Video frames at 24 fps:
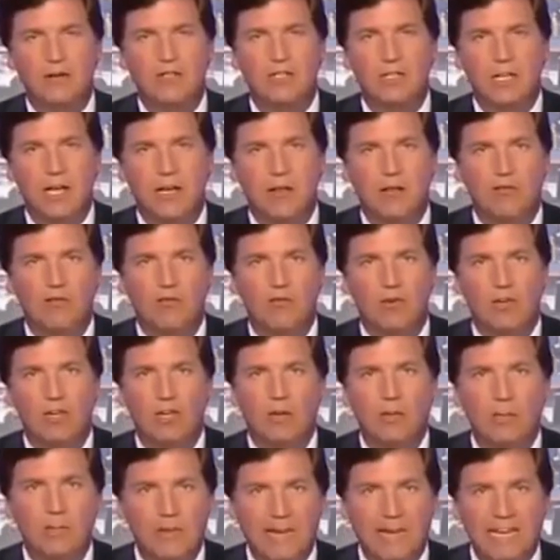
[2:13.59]
Harris of
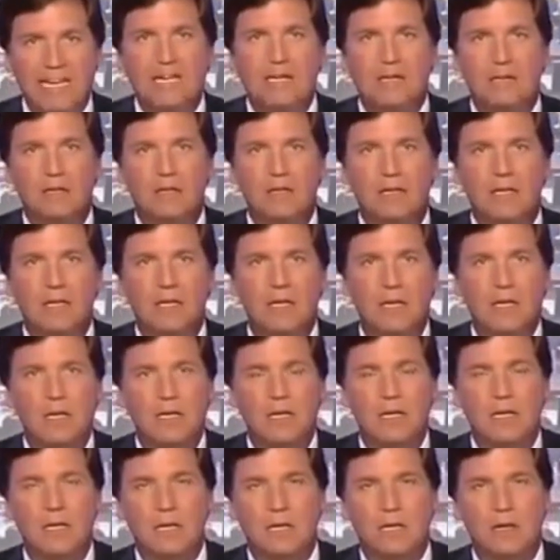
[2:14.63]
California immediately
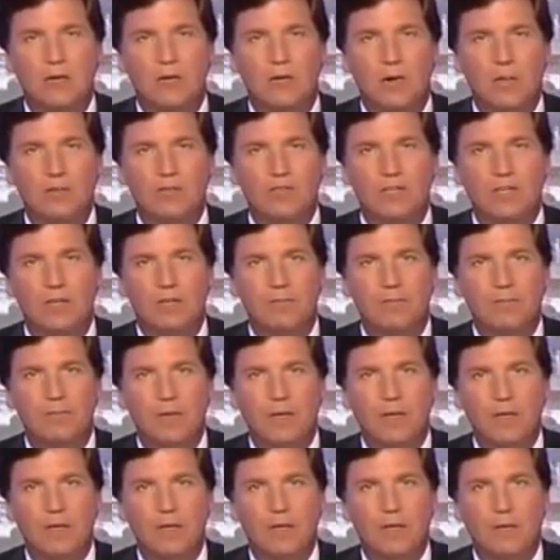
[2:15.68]
interrupted him.
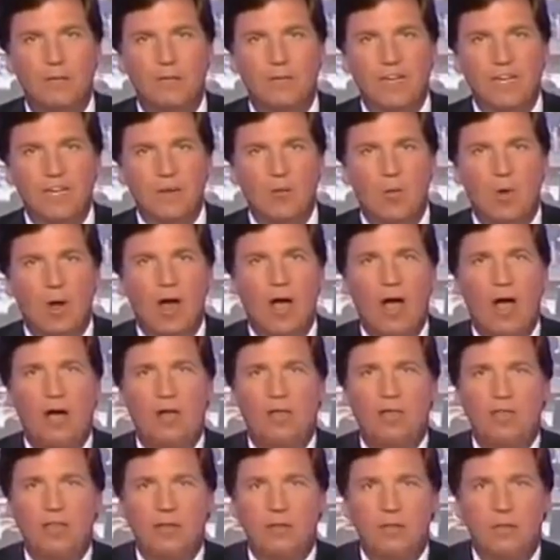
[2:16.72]

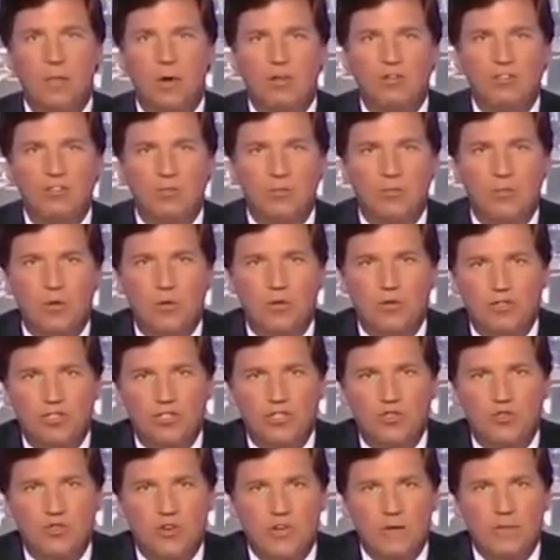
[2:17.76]
Meanwhile, the multiple
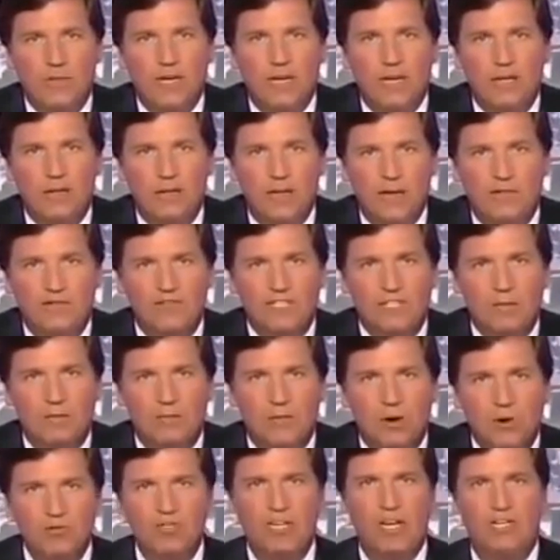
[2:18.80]
screaming lefty
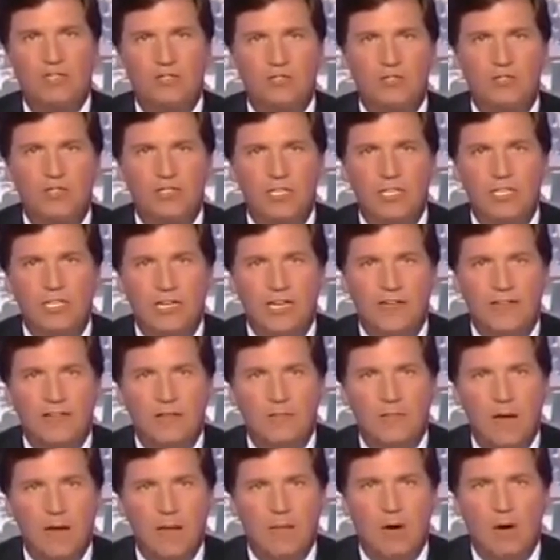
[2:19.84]
protesters didn't get
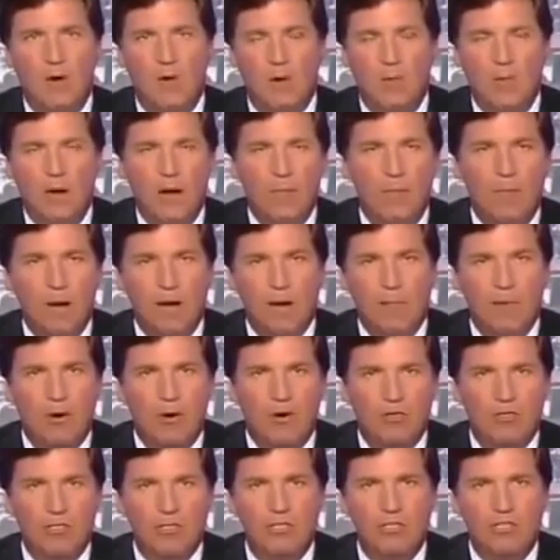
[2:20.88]
the memo about
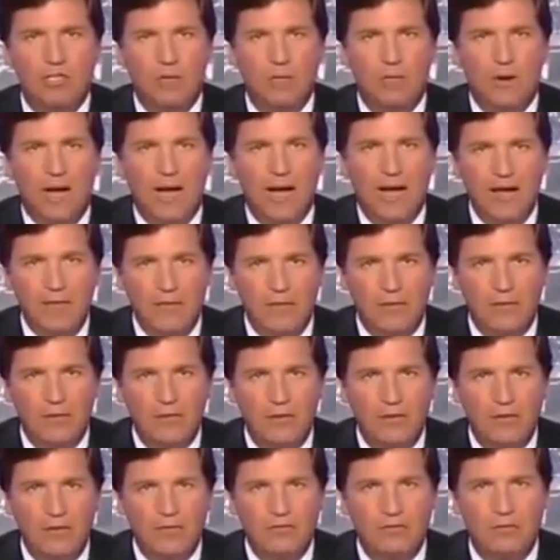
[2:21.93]
bipartisanship
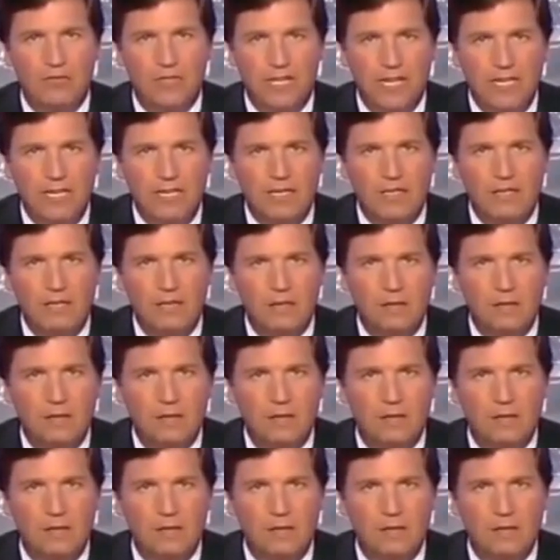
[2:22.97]
either. Here's what they did.